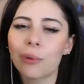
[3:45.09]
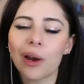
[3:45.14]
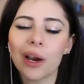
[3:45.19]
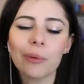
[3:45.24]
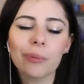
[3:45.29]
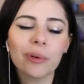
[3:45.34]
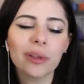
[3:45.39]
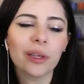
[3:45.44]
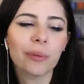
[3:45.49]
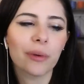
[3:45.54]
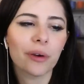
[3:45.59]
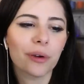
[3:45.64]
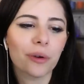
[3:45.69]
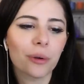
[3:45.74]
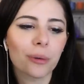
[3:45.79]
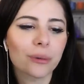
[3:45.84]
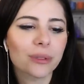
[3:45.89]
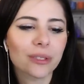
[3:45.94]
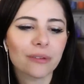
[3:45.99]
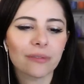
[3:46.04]
What I really want to
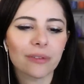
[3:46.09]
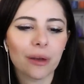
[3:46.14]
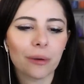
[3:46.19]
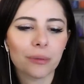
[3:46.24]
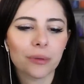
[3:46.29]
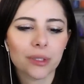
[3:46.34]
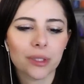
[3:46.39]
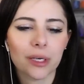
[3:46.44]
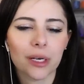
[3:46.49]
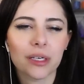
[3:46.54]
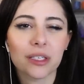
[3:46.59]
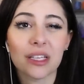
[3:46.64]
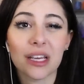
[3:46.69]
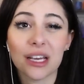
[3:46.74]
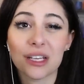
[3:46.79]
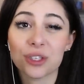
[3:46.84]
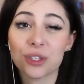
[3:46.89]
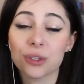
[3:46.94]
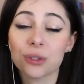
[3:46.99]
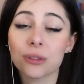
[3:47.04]
know is if that was an
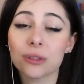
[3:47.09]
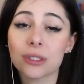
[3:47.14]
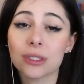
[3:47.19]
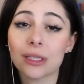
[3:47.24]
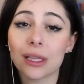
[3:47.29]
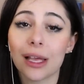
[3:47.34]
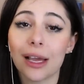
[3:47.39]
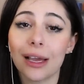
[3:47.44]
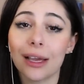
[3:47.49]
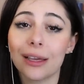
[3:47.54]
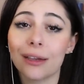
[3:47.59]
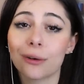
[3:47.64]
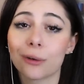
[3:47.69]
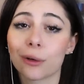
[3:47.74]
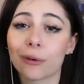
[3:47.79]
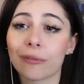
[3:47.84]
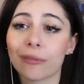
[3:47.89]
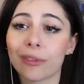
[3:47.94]
intentional slide or